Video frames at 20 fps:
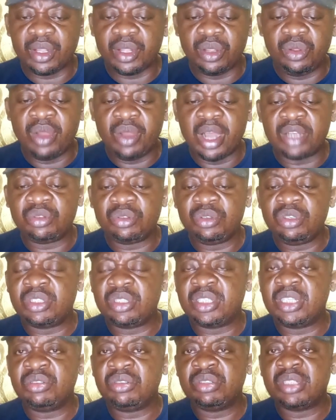you are
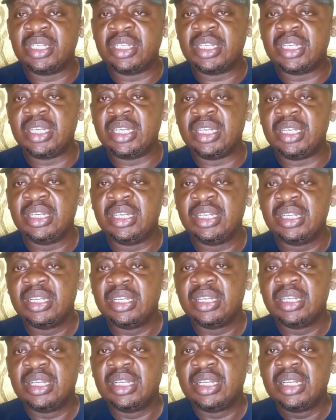still thinking
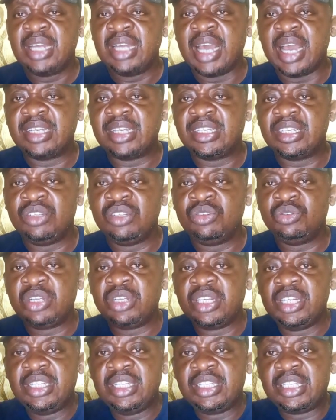that you
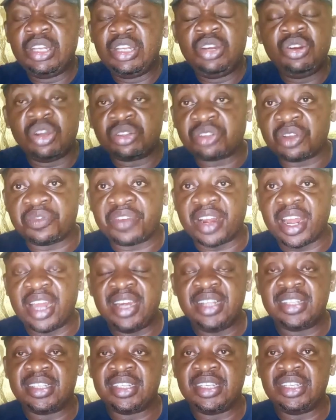didn't see a lot of
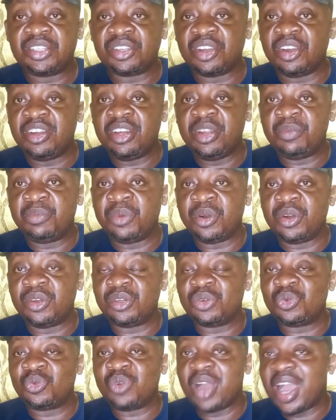analysis on the
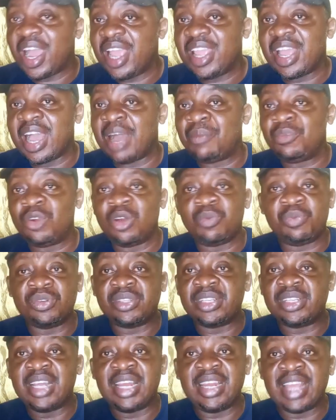board. Why I'm not
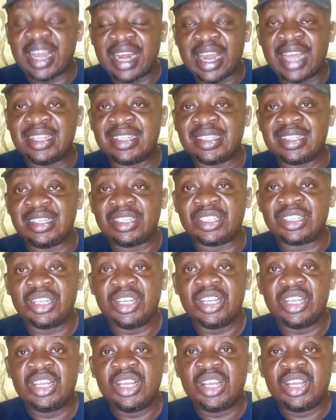putting any analysis
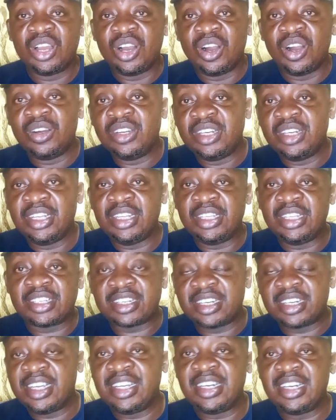on the
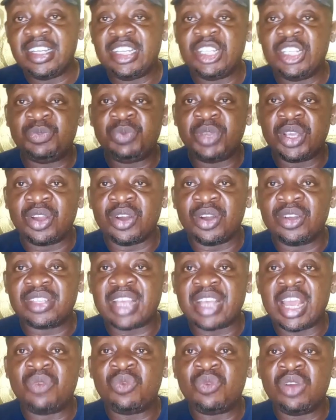screen is
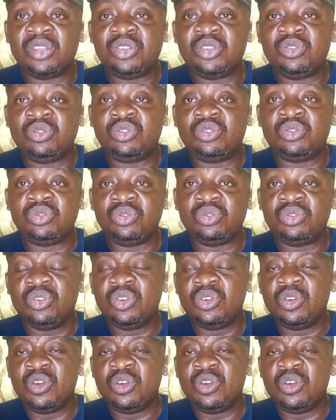because I want you to